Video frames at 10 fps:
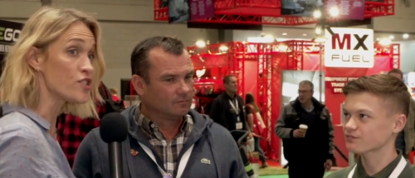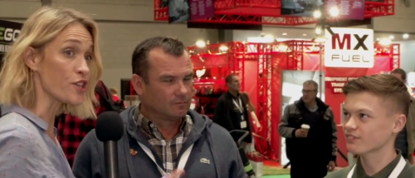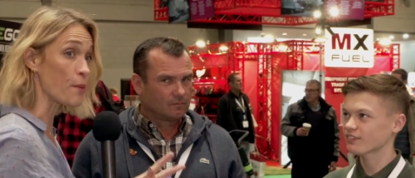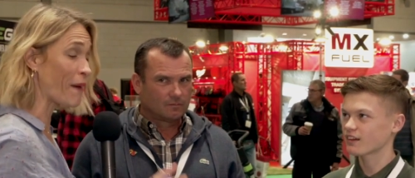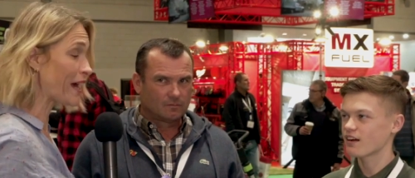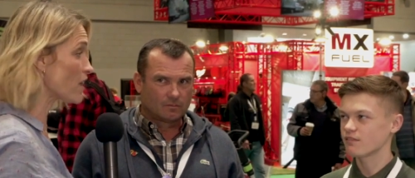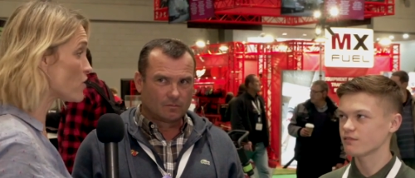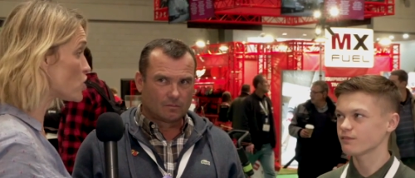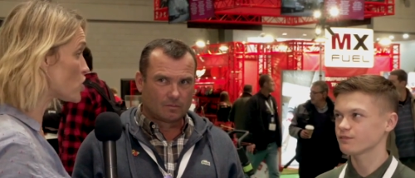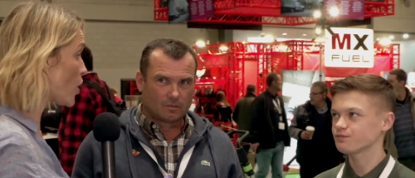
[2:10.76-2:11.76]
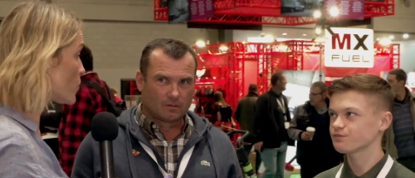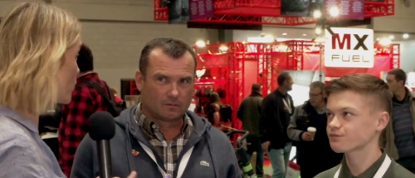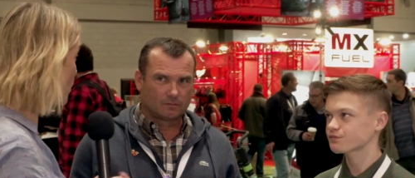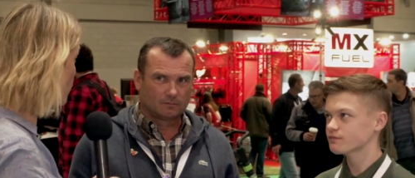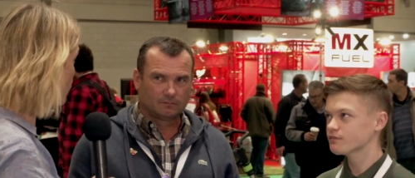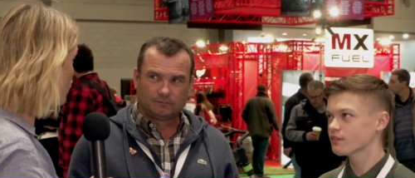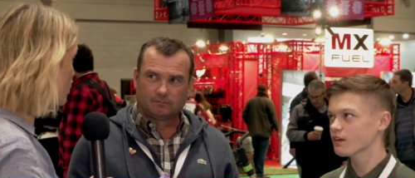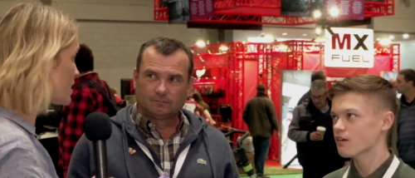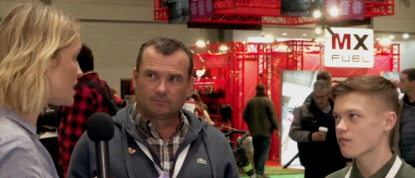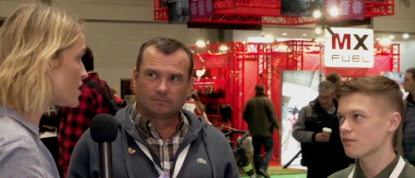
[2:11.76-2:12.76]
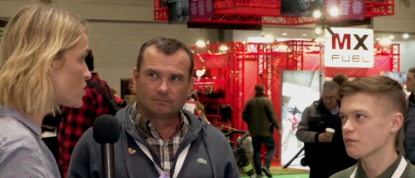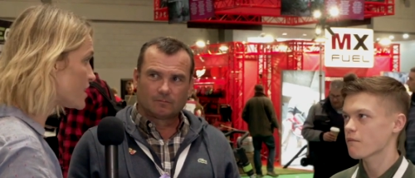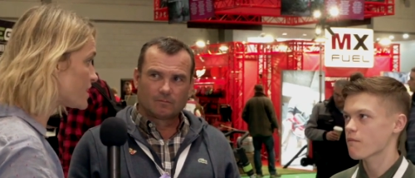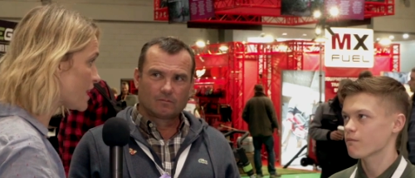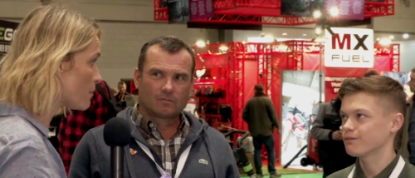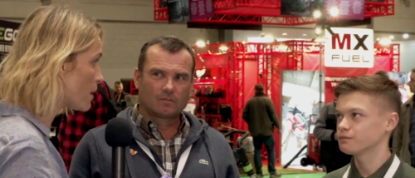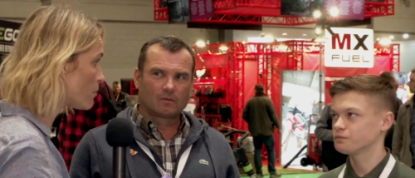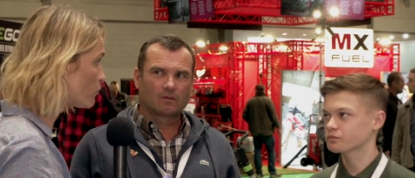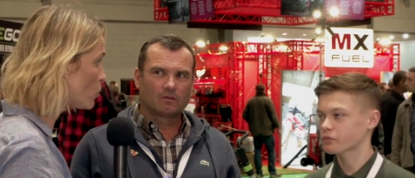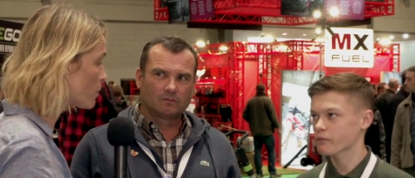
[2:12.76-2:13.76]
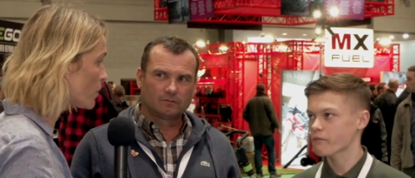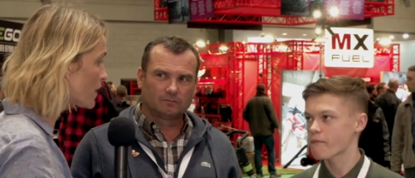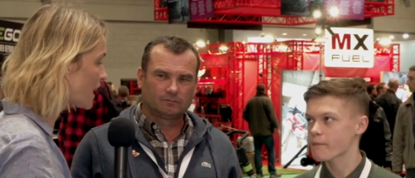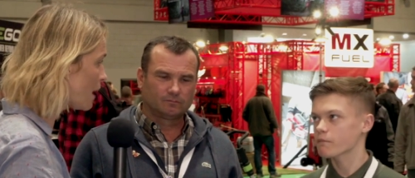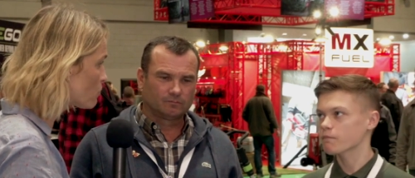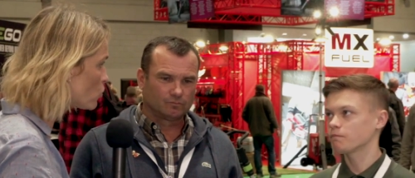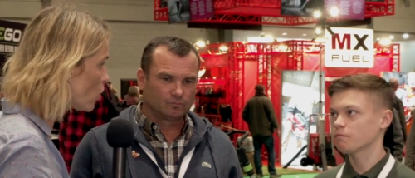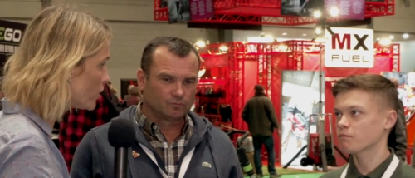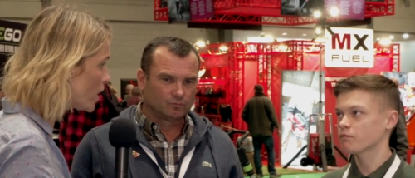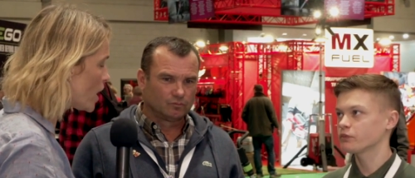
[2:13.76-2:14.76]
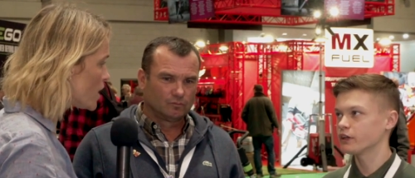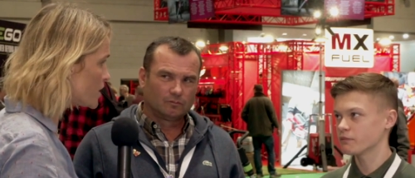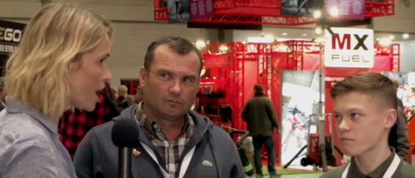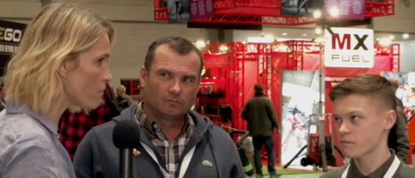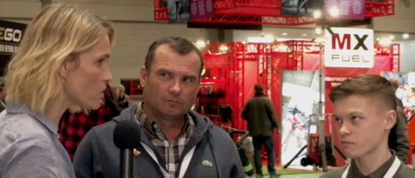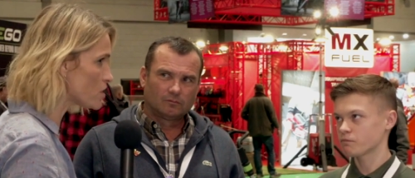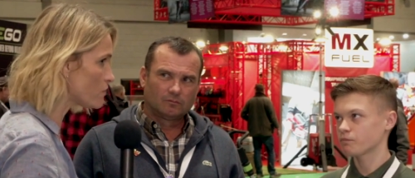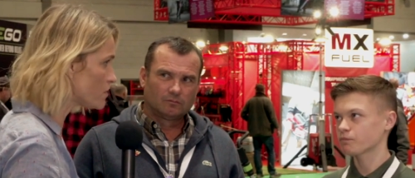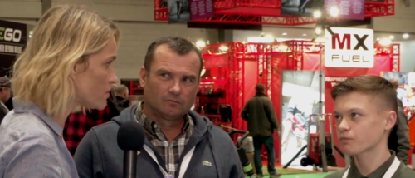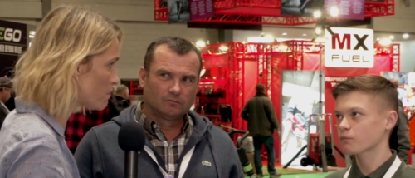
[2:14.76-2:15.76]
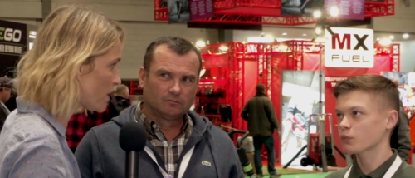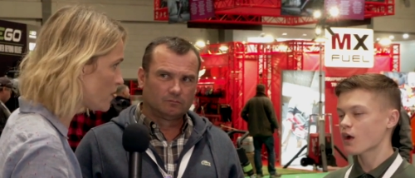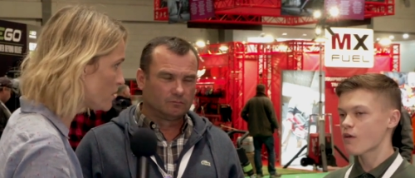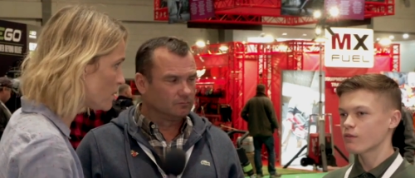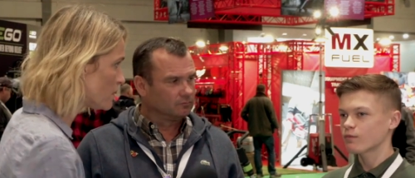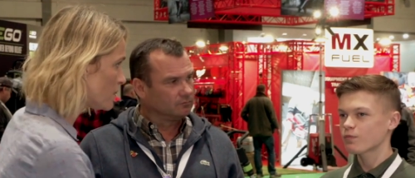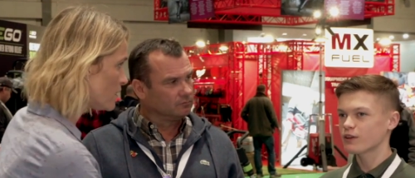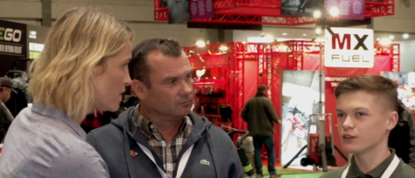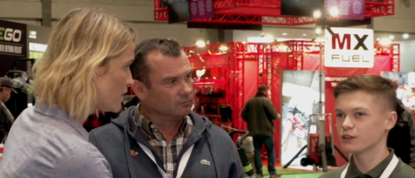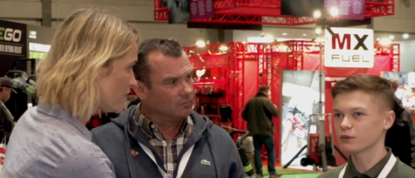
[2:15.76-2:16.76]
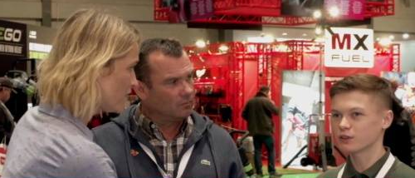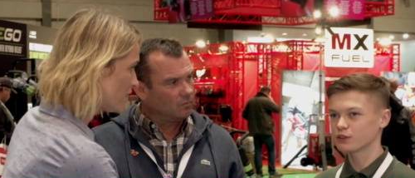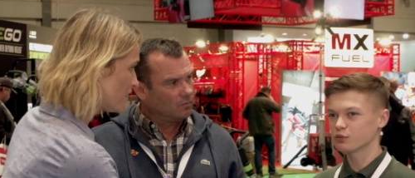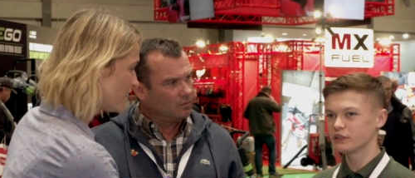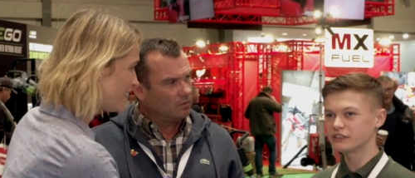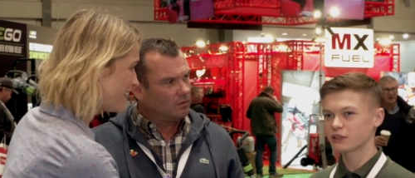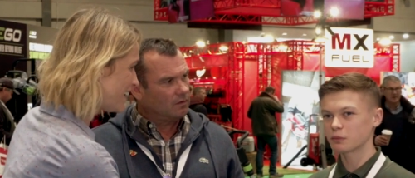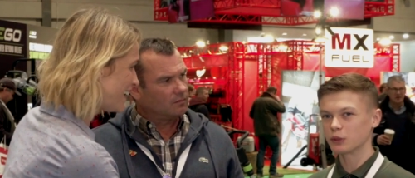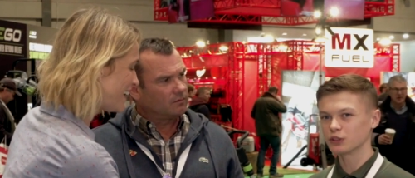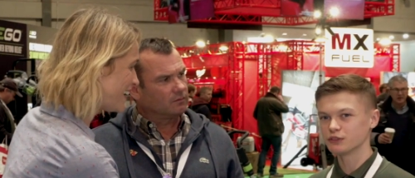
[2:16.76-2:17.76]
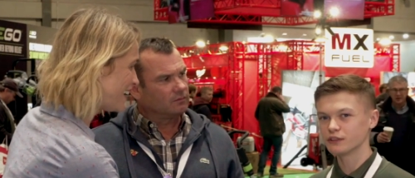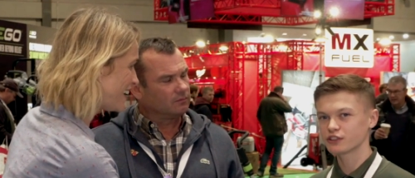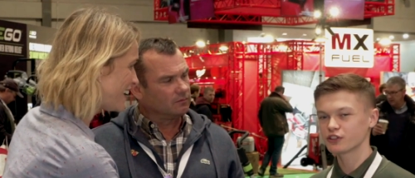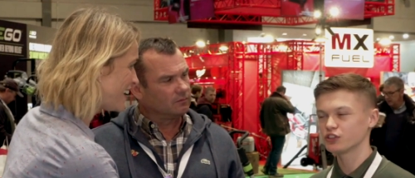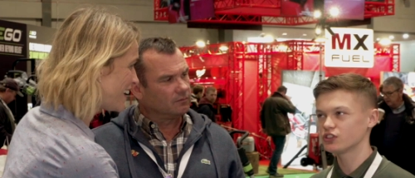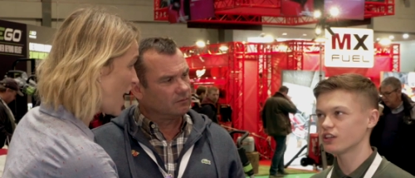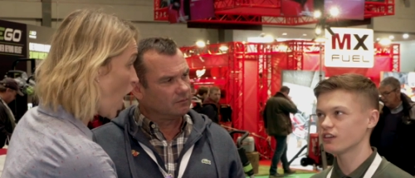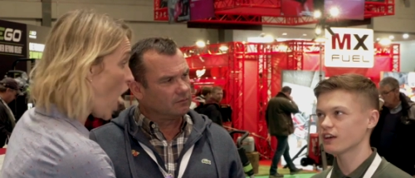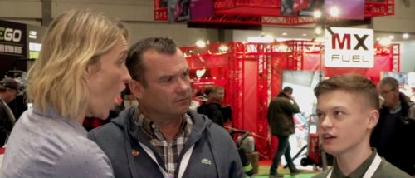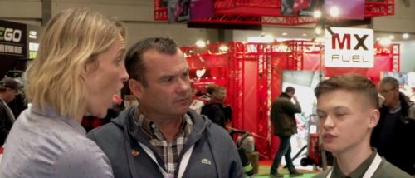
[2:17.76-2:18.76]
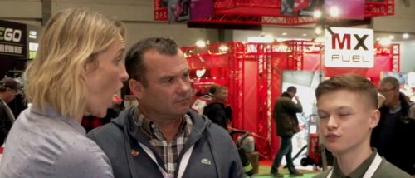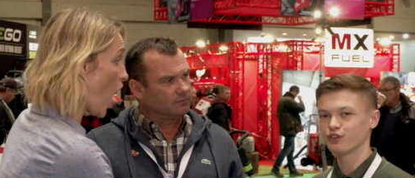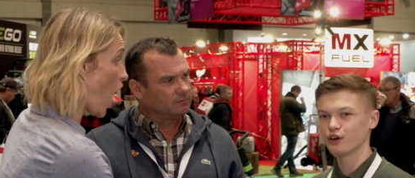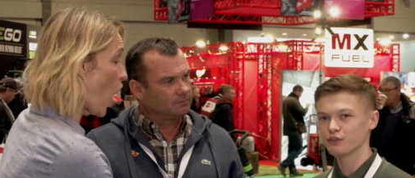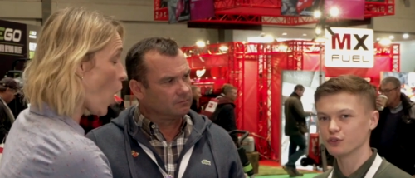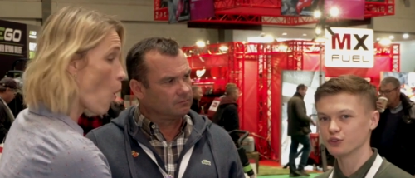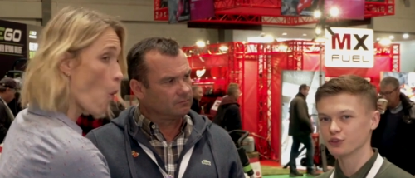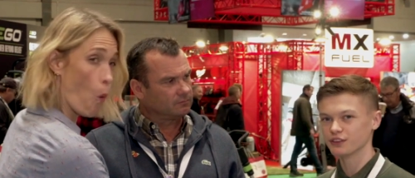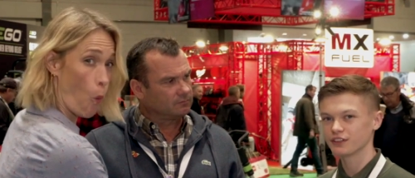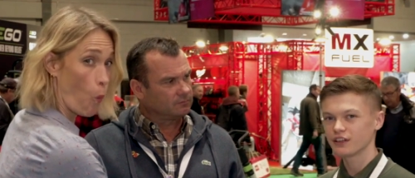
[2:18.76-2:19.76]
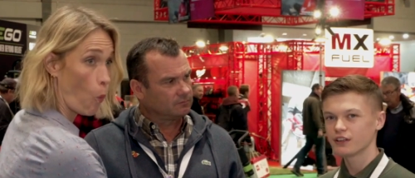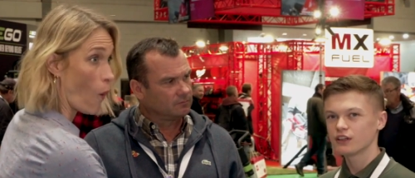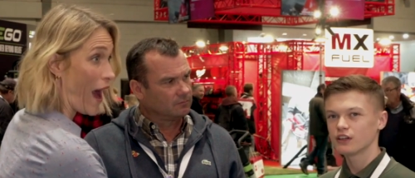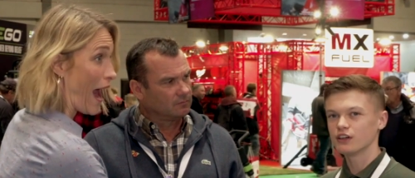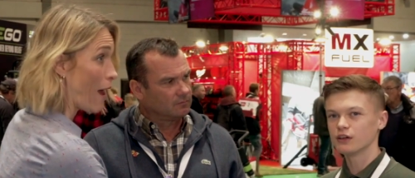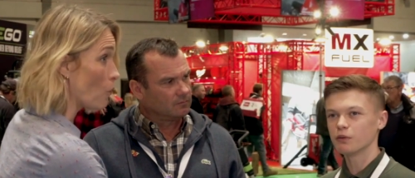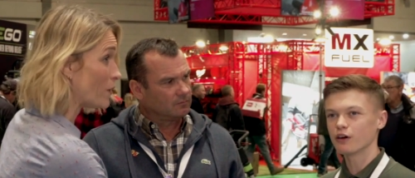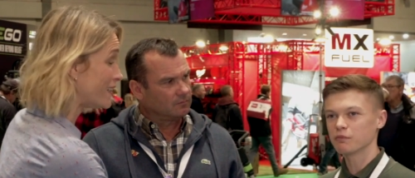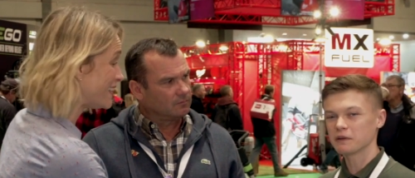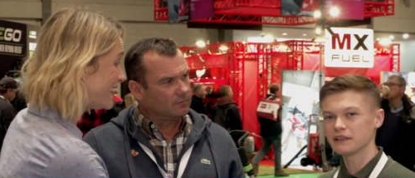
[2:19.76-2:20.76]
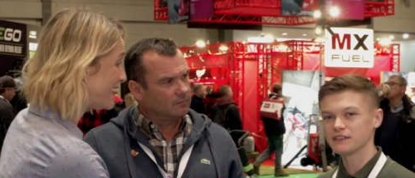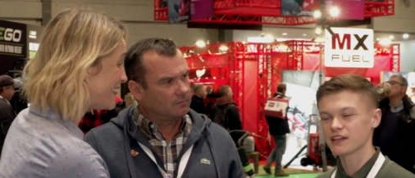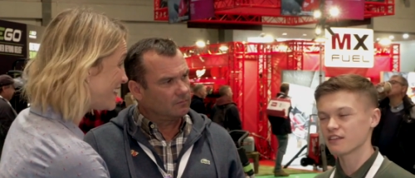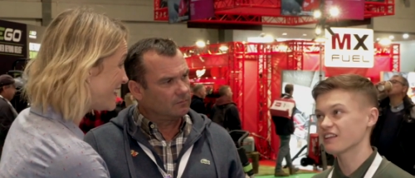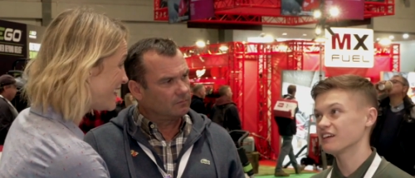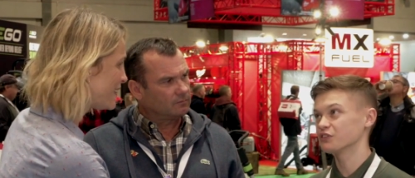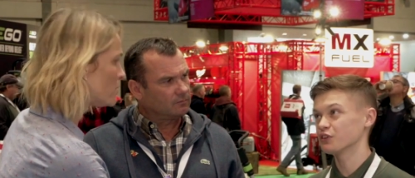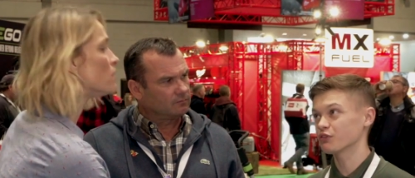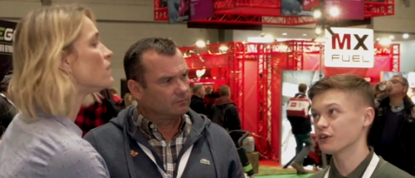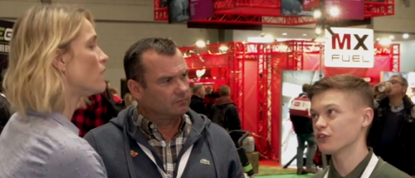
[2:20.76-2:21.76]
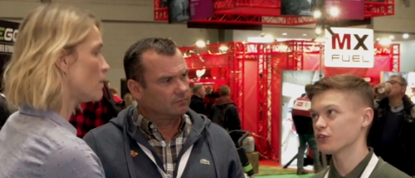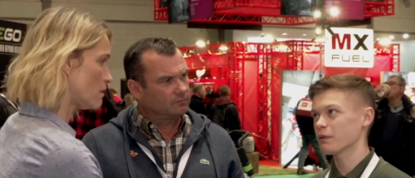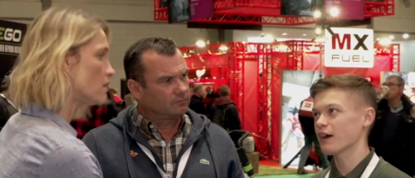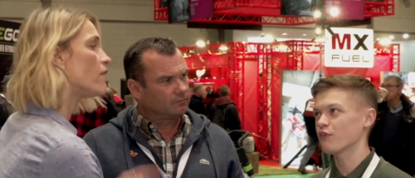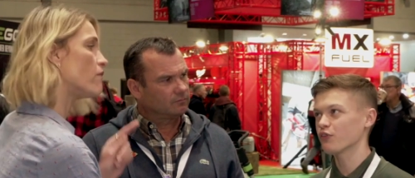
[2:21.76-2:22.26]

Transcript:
Speaker 1: you're back at the show, and you were just literally telling me before we put the camera on. So how much have you spent?
Speaker 2: Uh, well, the retail price of it's thirteen thousand five hundred uh, but I've paid £10,300 for